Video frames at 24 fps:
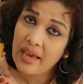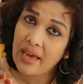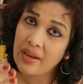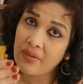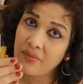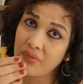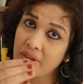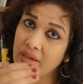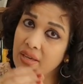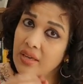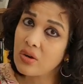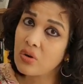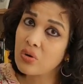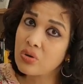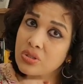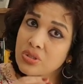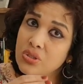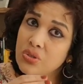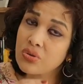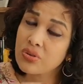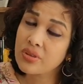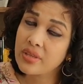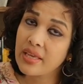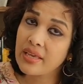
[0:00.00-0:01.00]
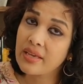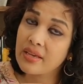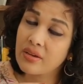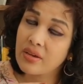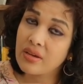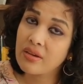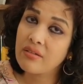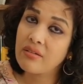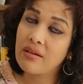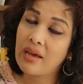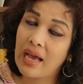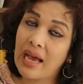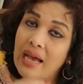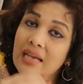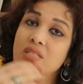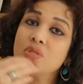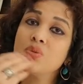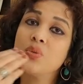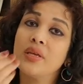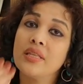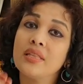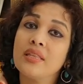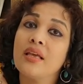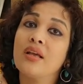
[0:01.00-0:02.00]
And we can also think,
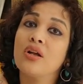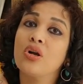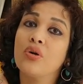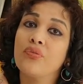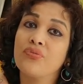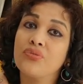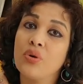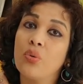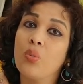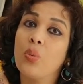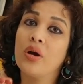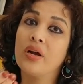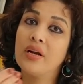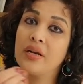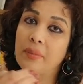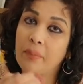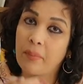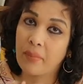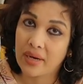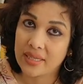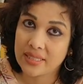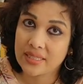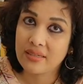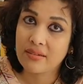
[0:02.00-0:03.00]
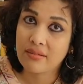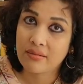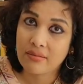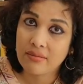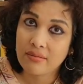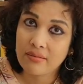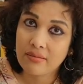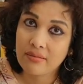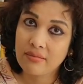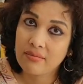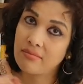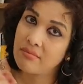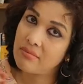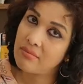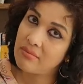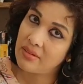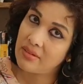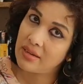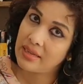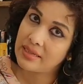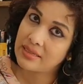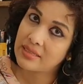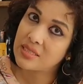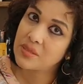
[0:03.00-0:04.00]
as we think of the word mother,
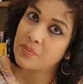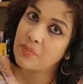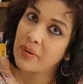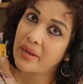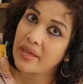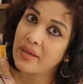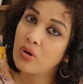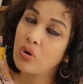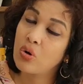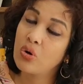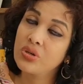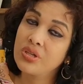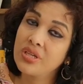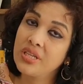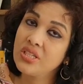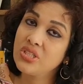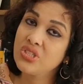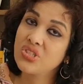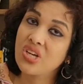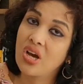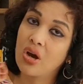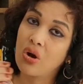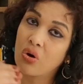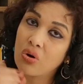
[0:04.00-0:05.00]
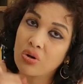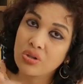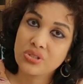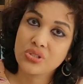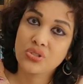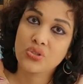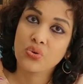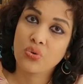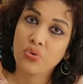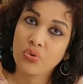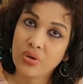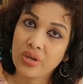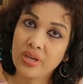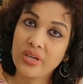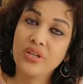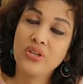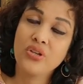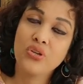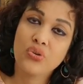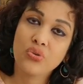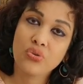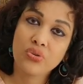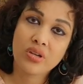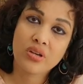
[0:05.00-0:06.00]
let us bring Odisha also
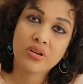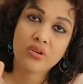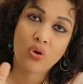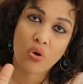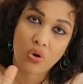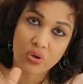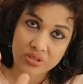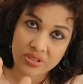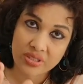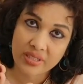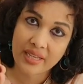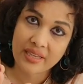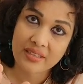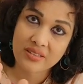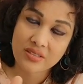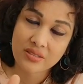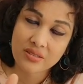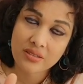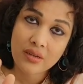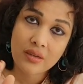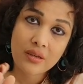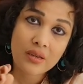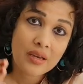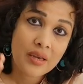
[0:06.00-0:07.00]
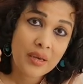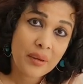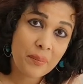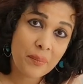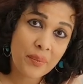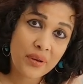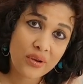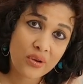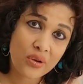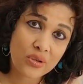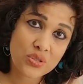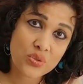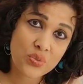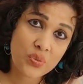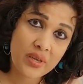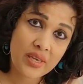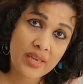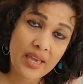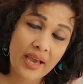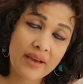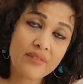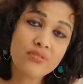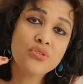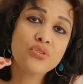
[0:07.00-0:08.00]
into the context, because
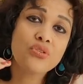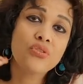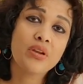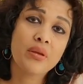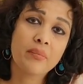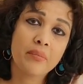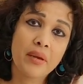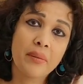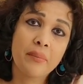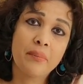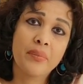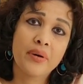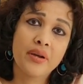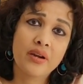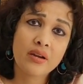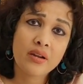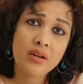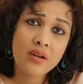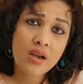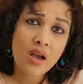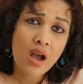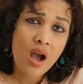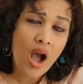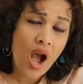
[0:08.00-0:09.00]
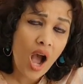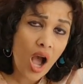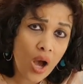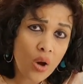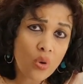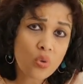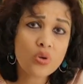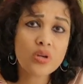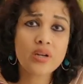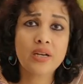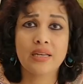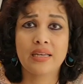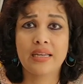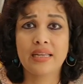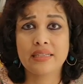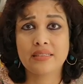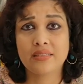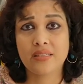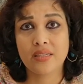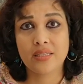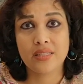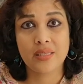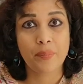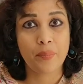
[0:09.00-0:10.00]
we have to remember how
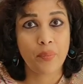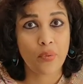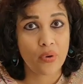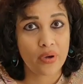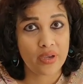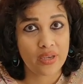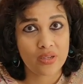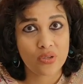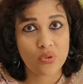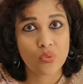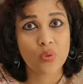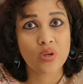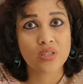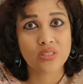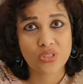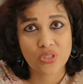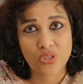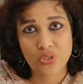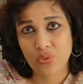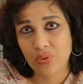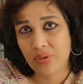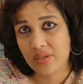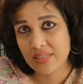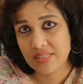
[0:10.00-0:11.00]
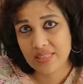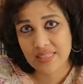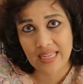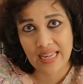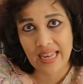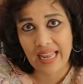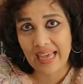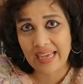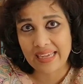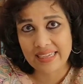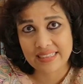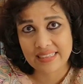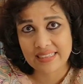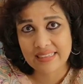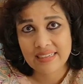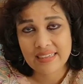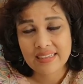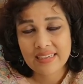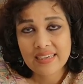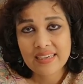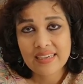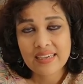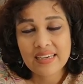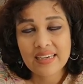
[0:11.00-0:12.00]
connected the poet was to his land.
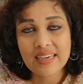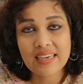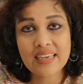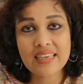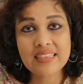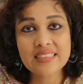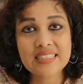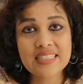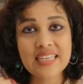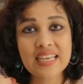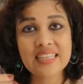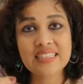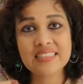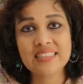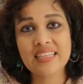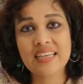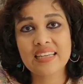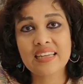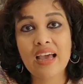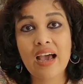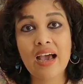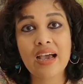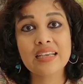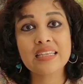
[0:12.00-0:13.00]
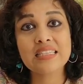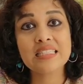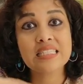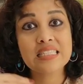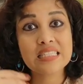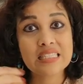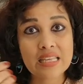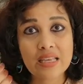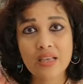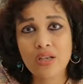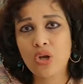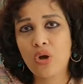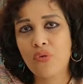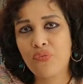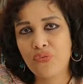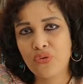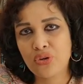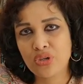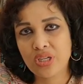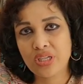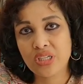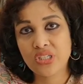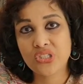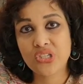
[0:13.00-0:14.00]
He says that, I sing of
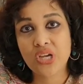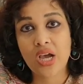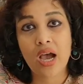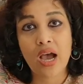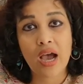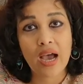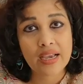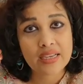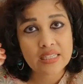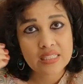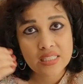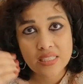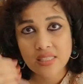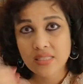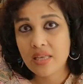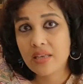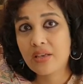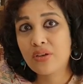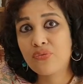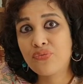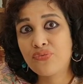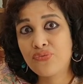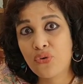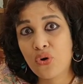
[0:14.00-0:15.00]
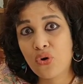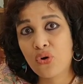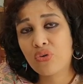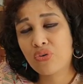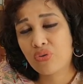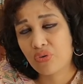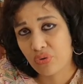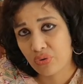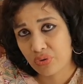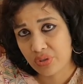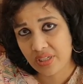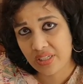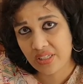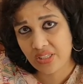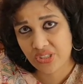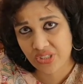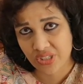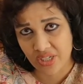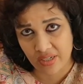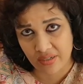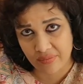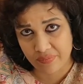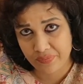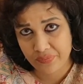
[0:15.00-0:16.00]
Odisha, I sing for
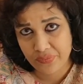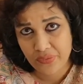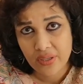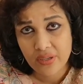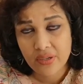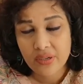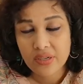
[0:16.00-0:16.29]
Odisha.